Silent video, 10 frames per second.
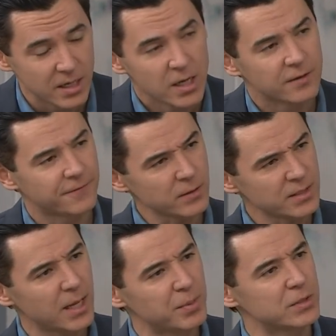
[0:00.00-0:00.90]
Mm -hmm. The first
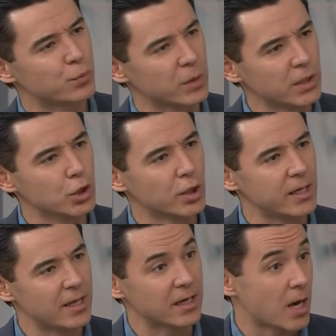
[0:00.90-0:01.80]
step is really
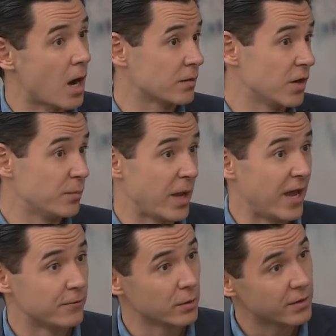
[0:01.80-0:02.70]
looking at cognitive
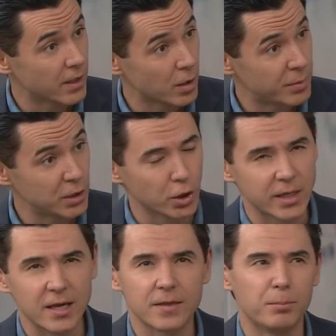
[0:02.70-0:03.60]
behavioral therapy,
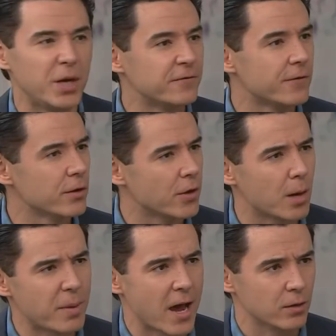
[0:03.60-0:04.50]
looking at the pitfall
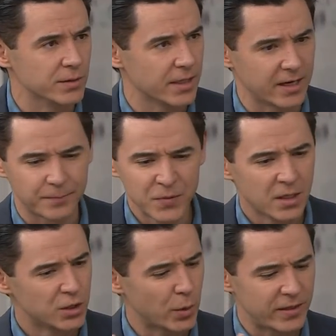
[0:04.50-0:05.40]
thought patterns like,
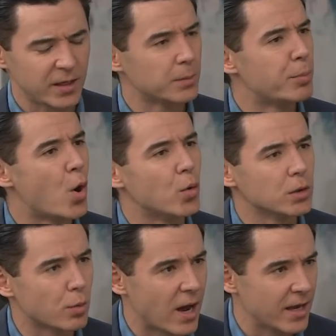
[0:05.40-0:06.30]
do I think in
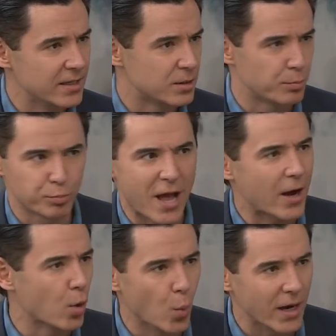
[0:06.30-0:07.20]
polarized
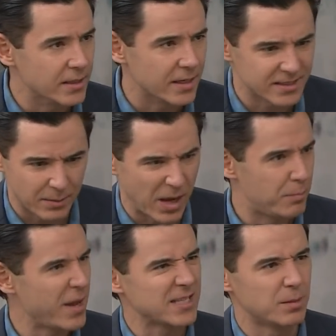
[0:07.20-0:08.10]
black or whiteness? Am I a
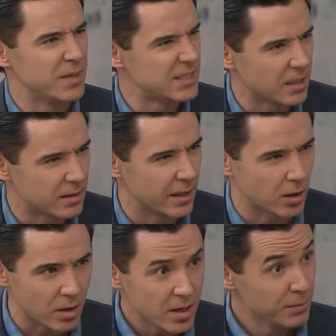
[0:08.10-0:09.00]
pessimistic
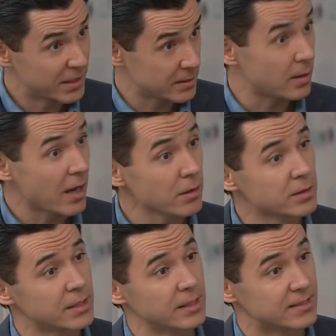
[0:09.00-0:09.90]
thinker? Because a lot of
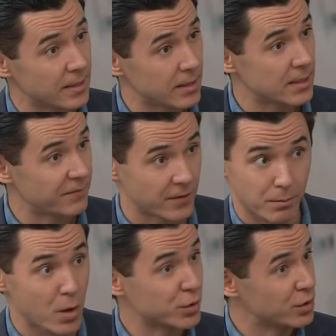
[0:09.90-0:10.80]
those things set us up for
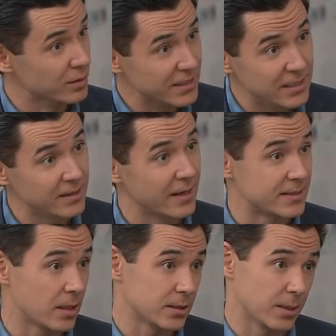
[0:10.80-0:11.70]
emotional eating. They
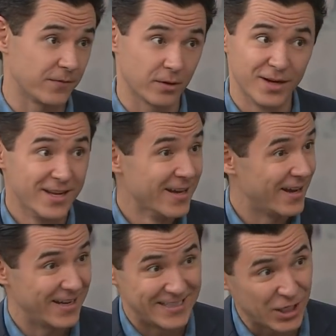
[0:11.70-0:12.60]
set us up for uh,
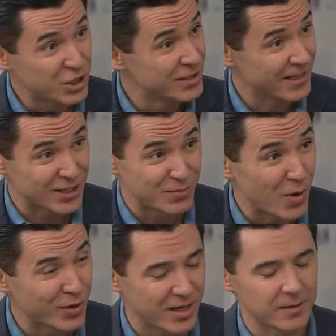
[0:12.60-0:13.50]
addictions like
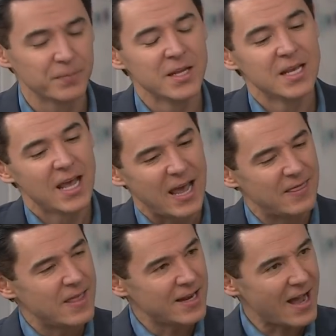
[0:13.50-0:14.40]
smoking. Yeah.
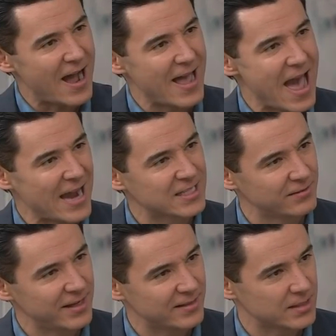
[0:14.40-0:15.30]
And then I
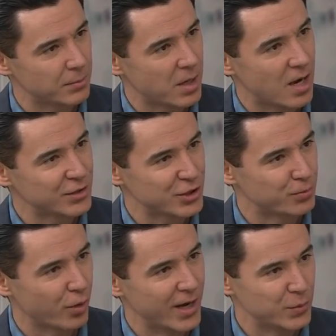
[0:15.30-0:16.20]
activate the subconscious
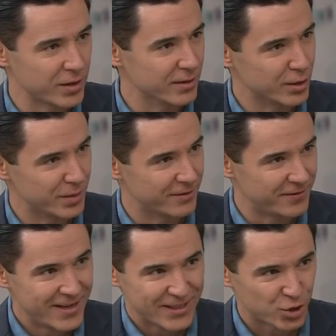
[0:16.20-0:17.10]
brain with a little bit of
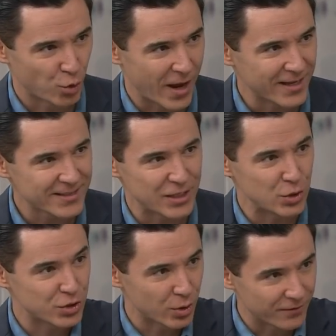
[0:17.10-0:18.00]
trance, and
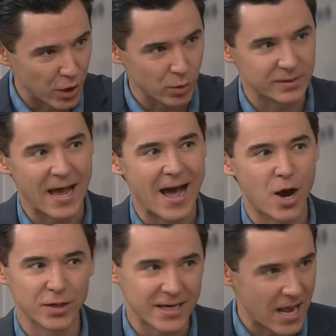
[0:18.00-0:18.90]
you sort of go
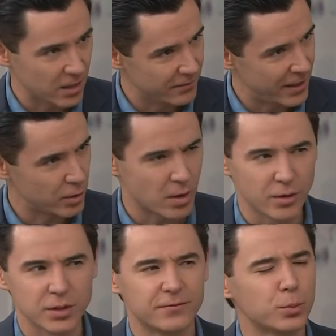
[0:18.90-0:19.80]
down an elevator and all
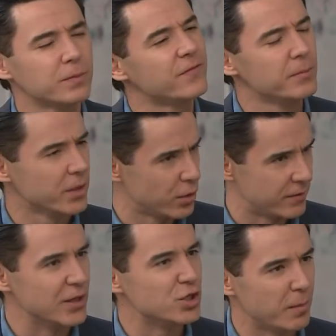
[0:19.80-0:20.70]
those familiar
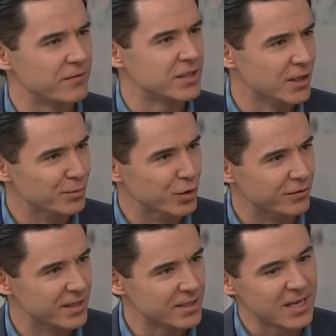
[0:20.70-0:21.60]
things you may have seen in
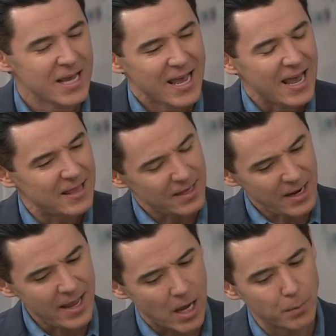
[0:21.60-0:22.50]
movies. Yeah. And then
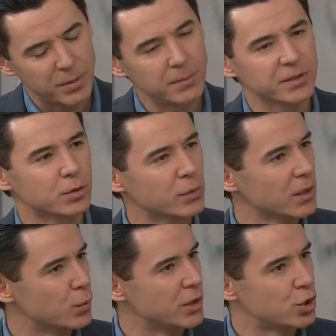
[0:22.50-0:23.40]
I help people to
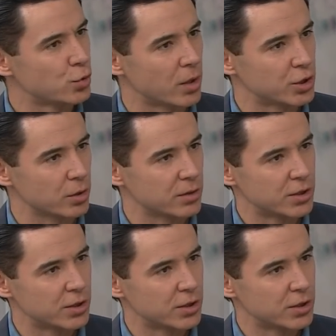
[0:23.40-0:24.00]
really restructure.